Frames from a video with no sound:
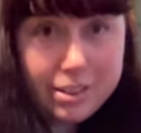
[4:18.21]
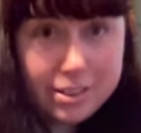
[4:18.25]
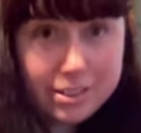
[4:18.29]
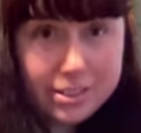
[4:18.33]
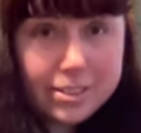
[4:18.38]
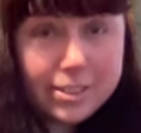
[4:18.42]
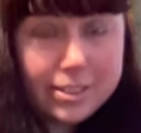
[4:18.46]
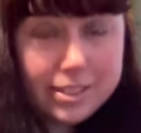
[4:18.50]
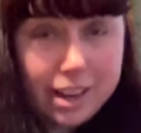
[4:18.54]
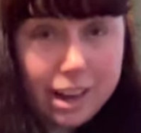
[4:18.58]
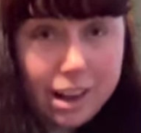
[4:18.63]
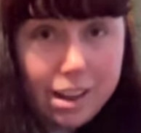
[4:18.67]

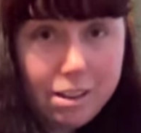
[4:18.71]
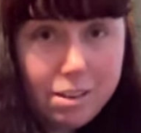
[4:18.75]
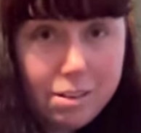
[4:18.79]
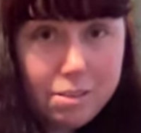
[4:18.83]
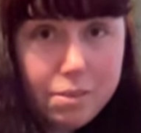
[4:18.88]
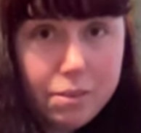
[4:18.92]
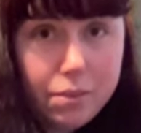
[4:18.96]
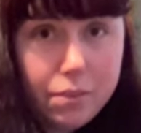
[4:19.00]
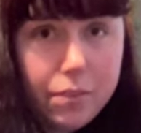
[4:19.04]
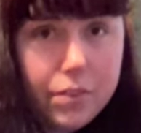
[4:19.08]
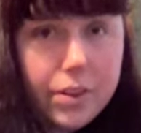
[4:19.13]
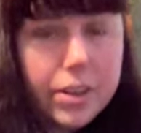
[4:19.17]

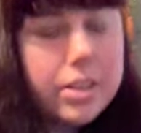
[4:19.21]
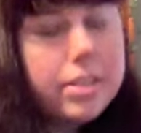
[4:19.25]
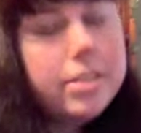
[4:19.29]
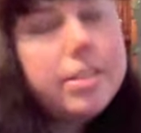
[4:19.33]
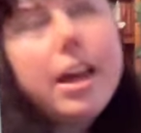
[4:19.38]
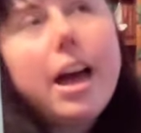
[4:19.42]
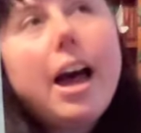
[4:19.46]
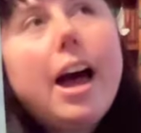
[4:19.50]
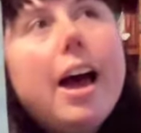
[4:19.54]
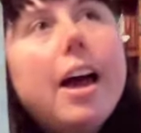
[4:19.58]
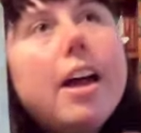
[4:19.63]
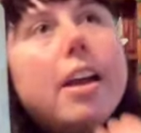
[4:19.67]
herself.
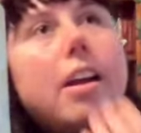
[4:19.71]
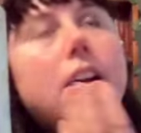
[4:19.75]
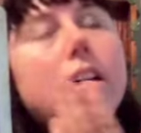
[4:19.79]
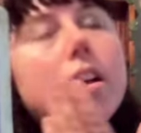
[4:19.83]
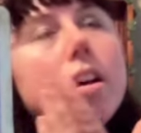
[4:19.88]
That